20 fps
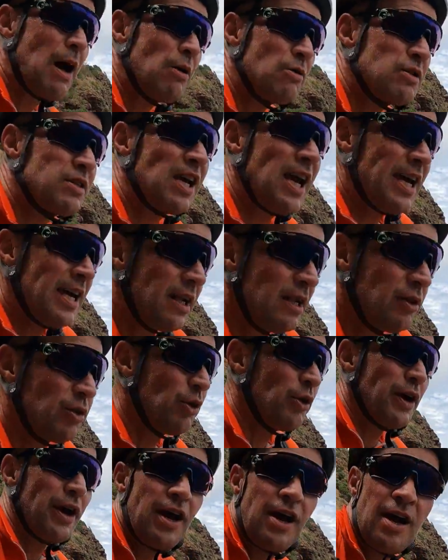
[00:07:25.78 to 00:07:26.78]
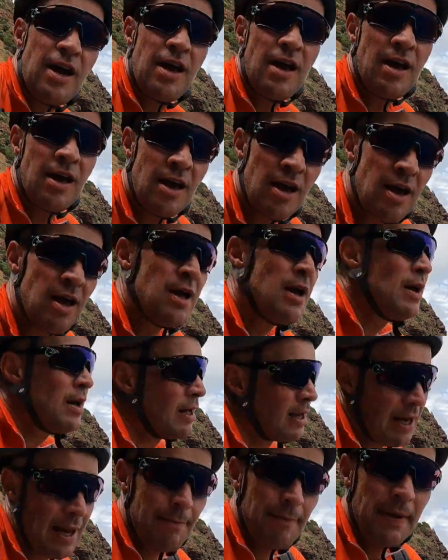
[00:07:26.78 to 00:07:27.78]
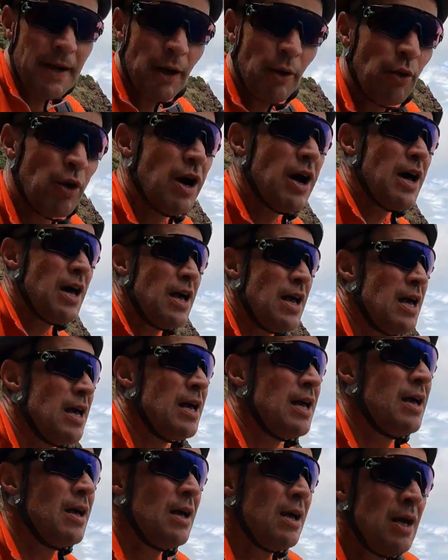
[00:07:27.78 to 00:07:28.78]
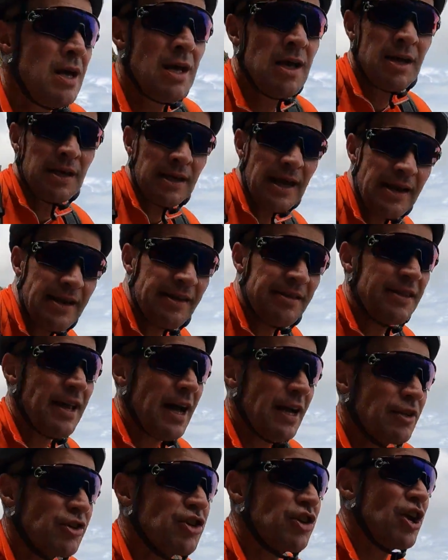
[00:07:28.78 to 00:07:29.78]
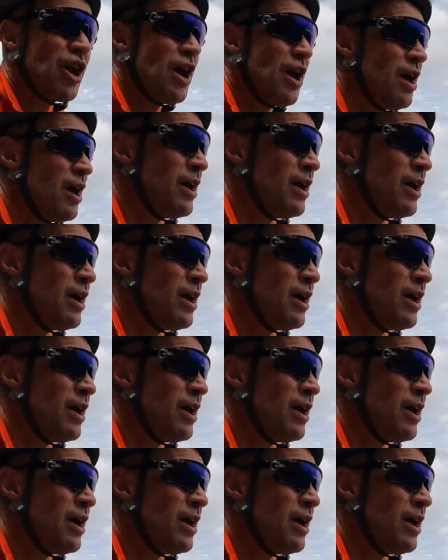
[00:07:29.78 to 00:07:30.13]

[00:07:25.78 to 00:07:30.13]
Town Cycle Tour, let me know, get in touch.